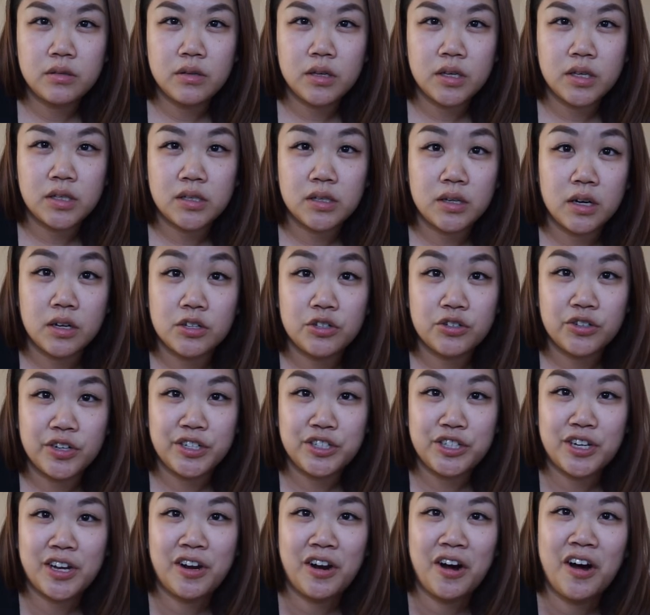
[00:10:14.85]
it's not
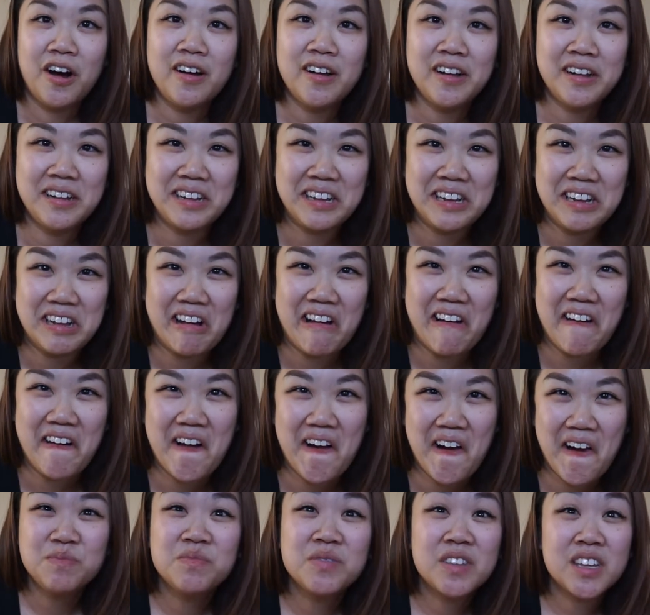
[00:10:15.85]
strange at
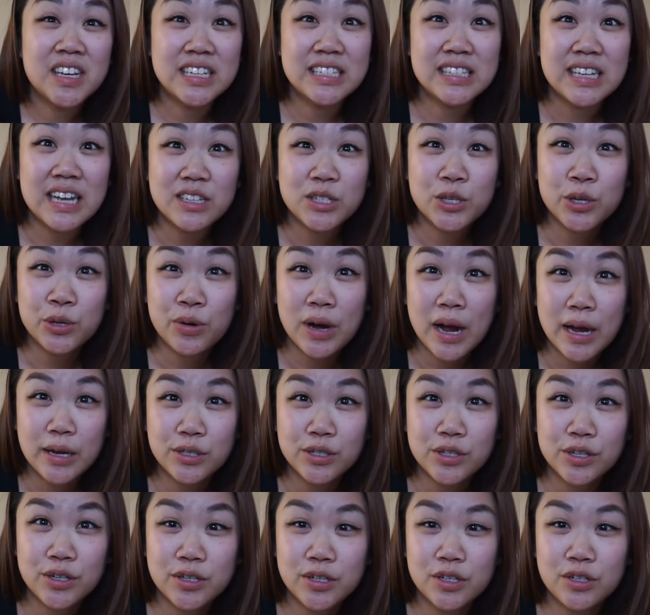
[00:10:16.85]
all. Because that's who I
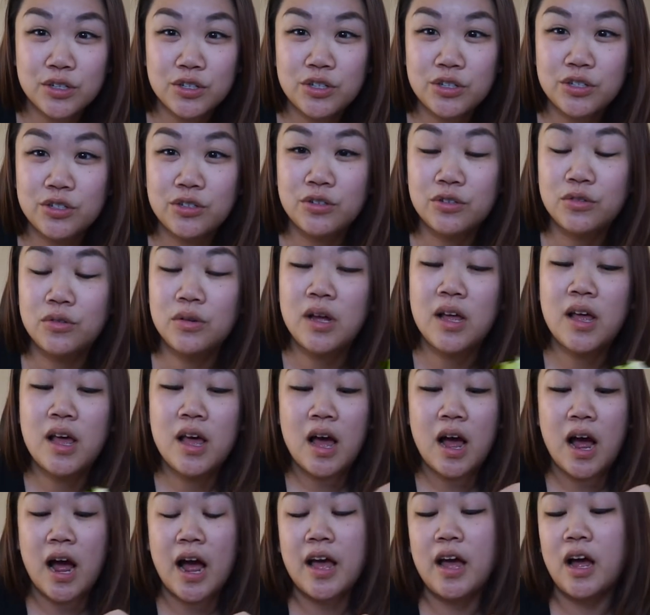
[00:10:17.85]
turned into.
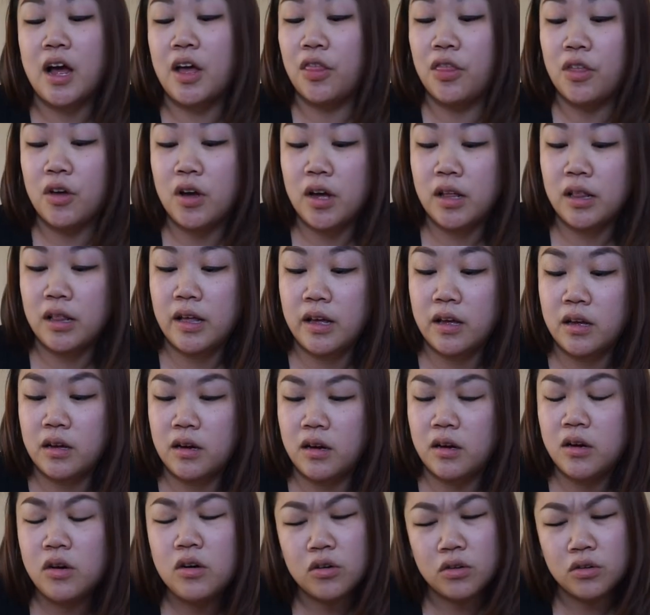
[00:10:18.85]
I thought like,
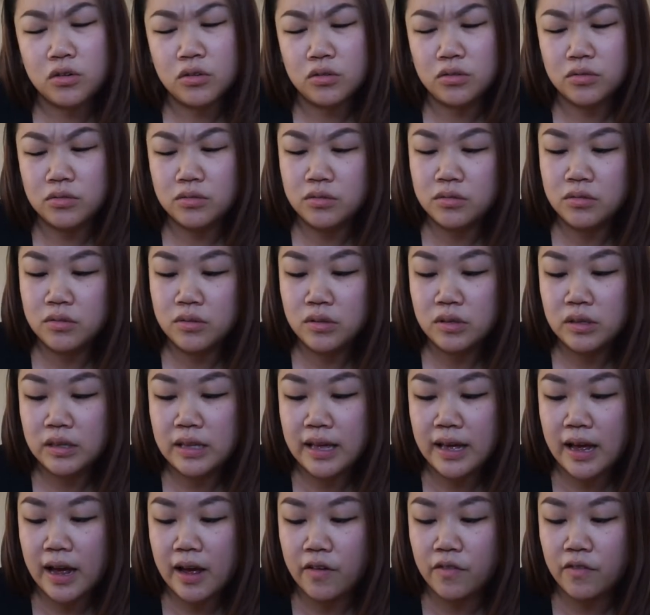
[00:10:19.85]
oh,
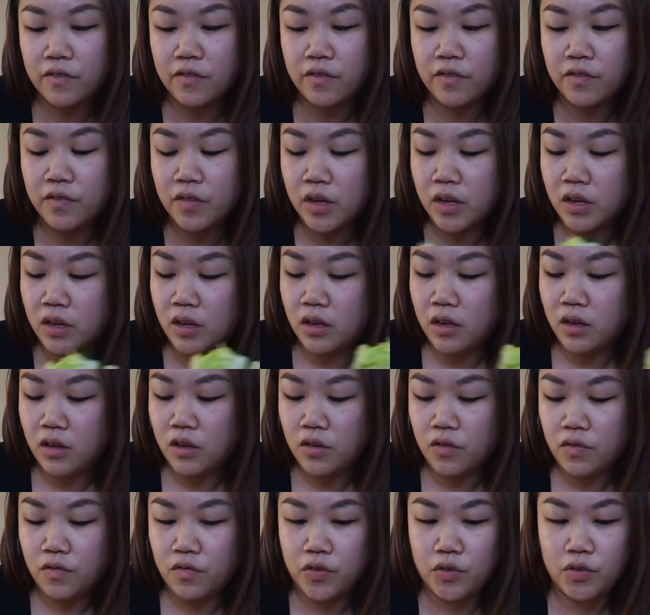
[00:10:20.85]
they have
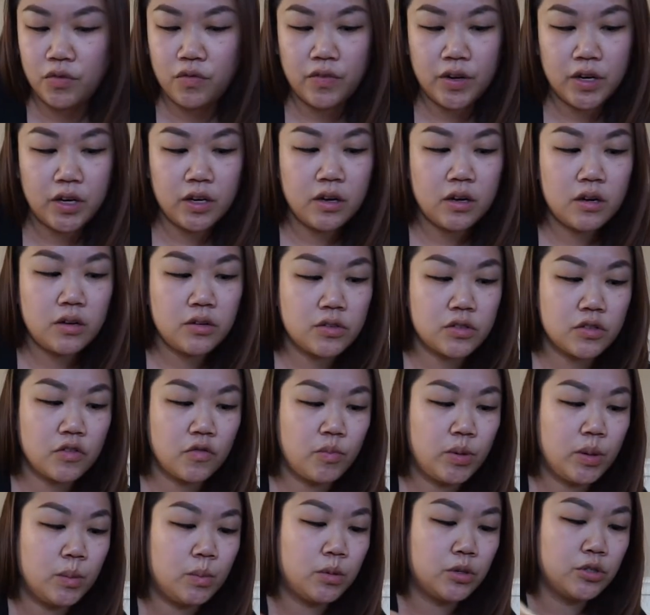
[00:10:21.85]
food videos
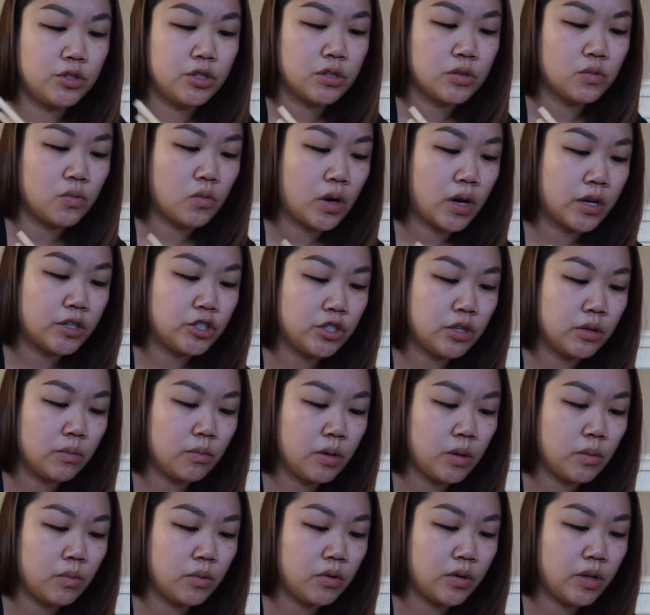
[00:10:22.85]
of people just
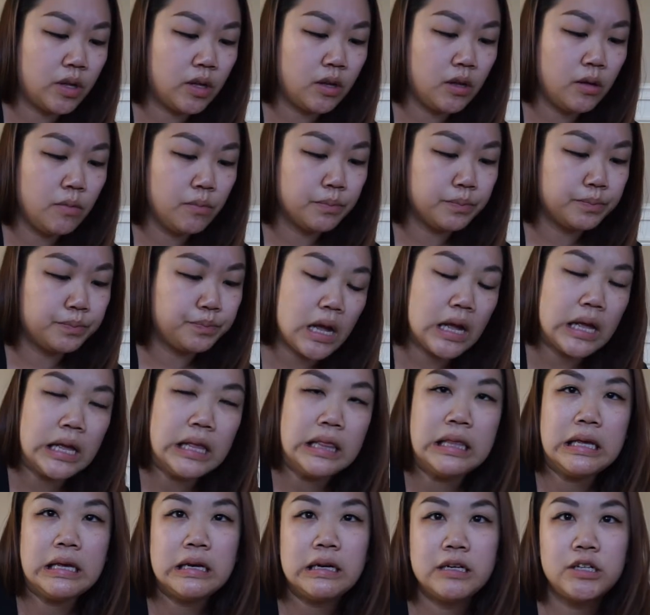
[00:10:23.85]
watching people eat.
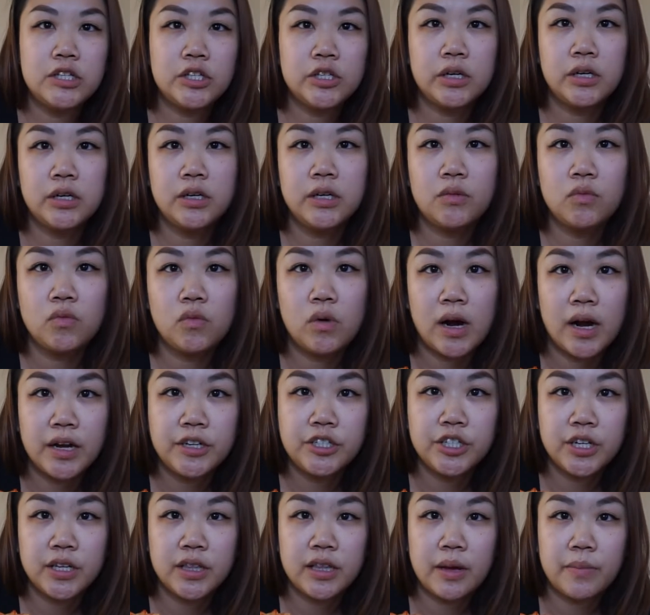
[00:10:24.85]
And then I started
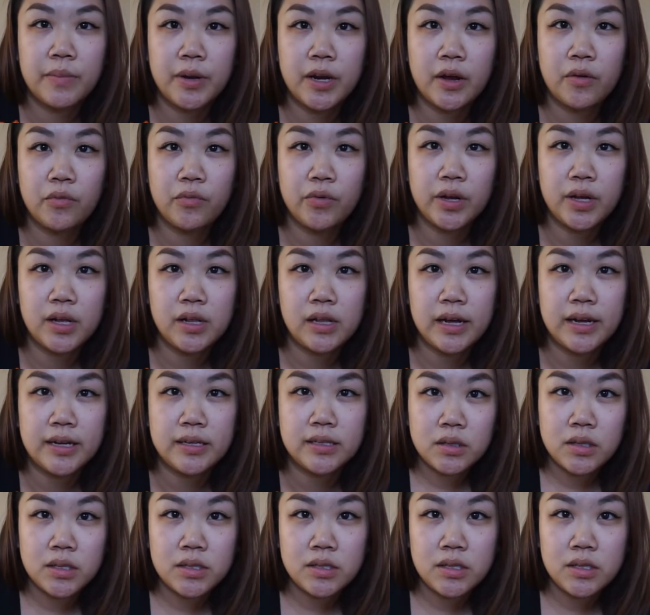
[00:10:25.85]
watching them and I
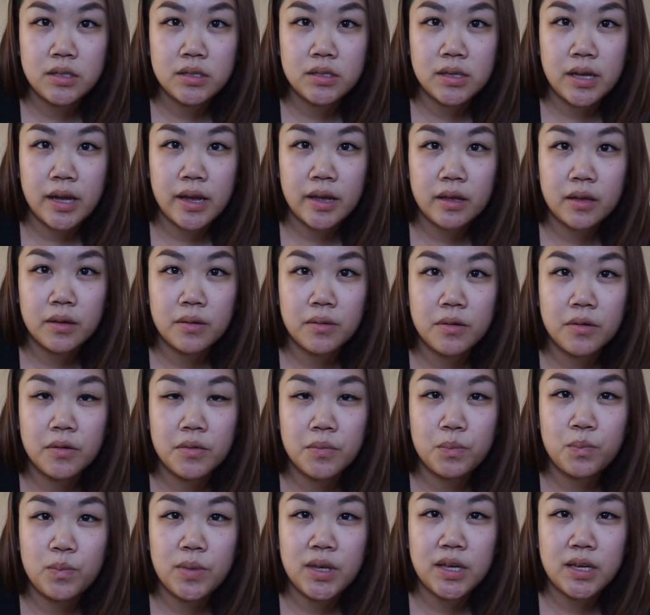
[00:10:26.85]
realized this is like
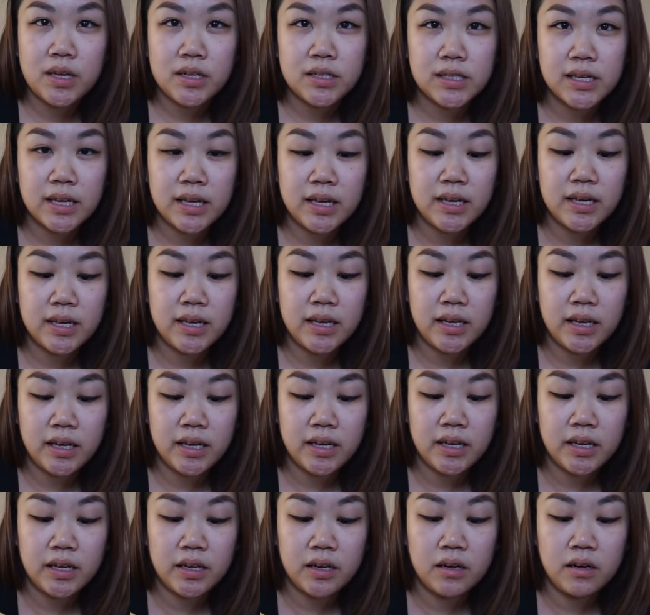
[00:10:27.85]
me as a
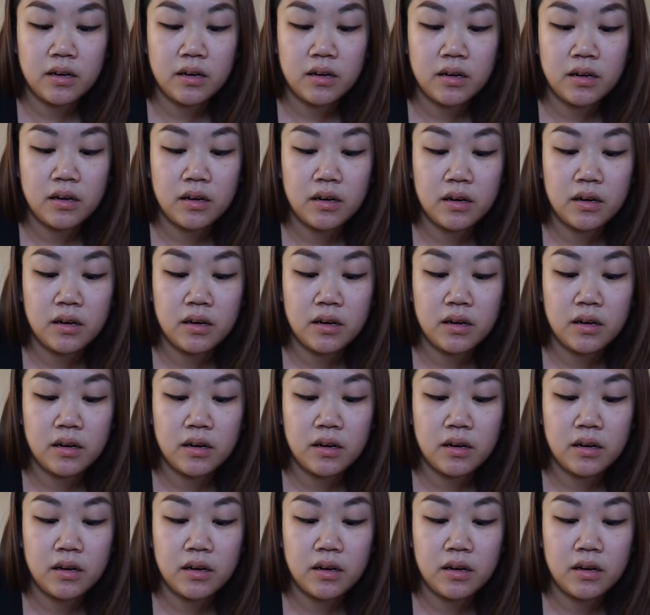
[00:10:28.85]
kid